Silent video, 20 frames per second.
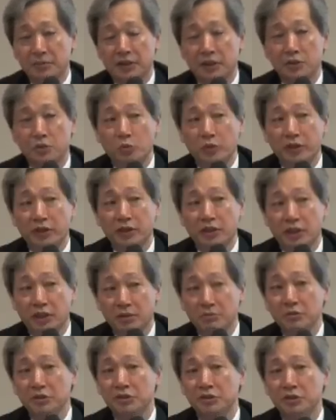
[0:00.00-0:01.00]
but when it
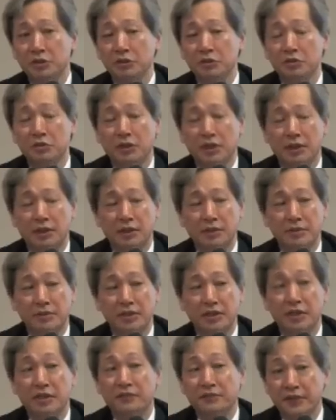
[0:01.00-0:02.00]
comes to
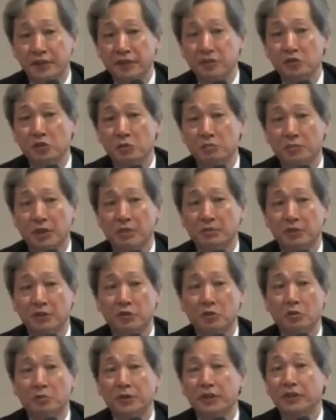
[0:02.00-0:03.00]
um, the effect on
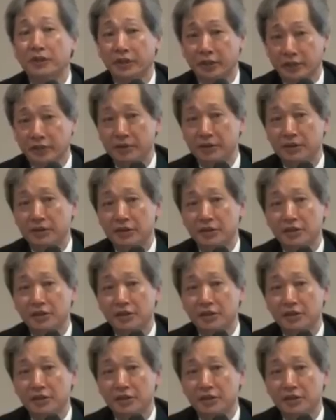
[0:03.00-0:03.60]
public opinion,